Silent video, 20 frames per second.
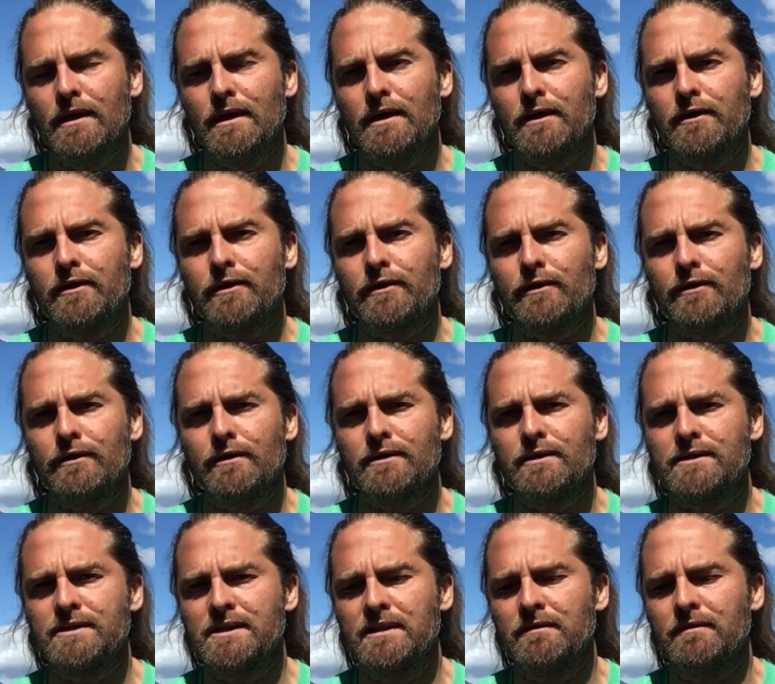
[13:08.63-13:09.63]

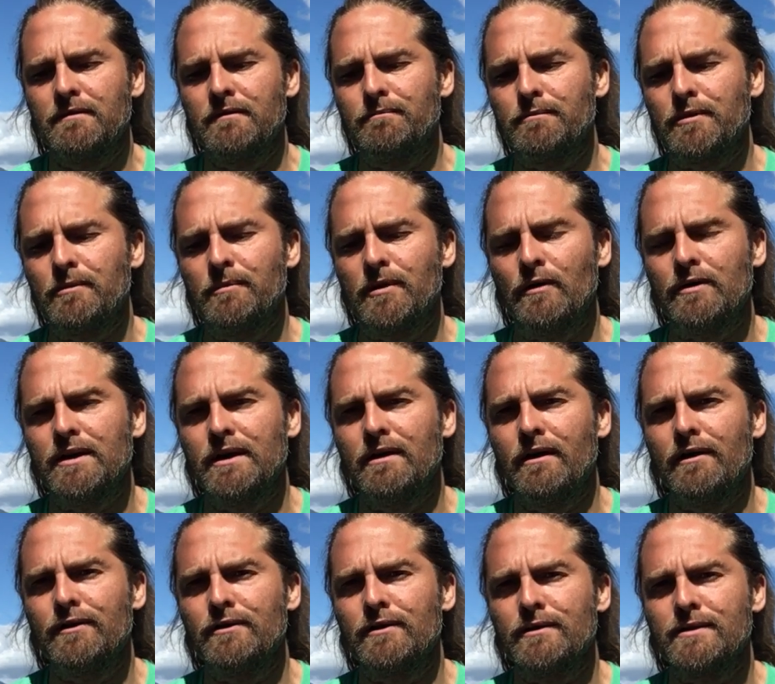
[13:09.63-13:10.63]
encourage and promote in
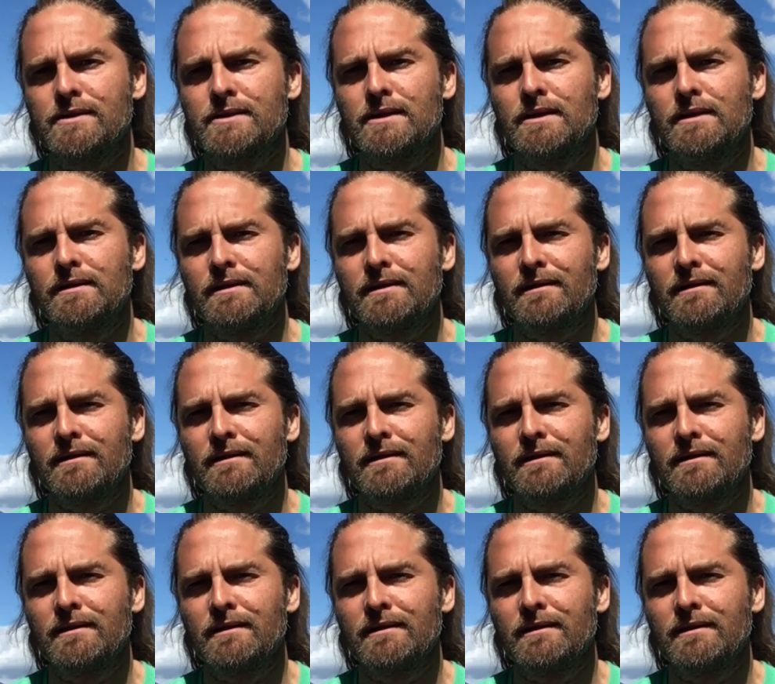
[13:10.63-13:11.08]
others,